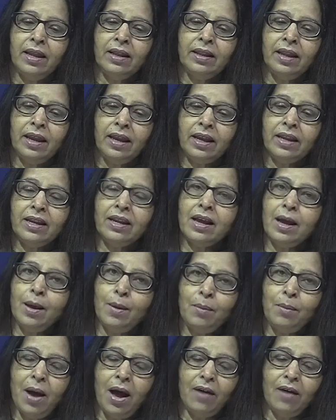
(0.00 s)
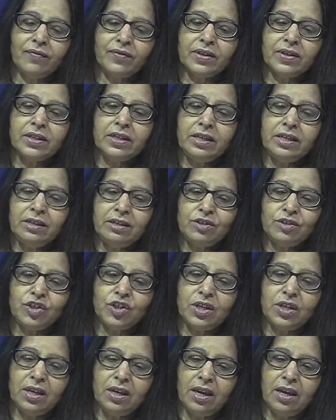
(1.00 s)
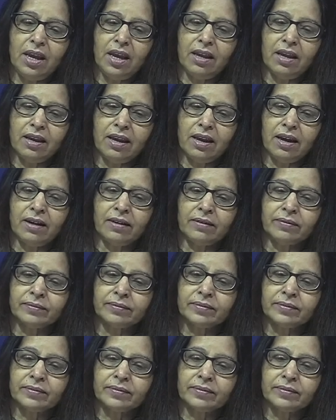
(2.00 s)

They can come after each key area.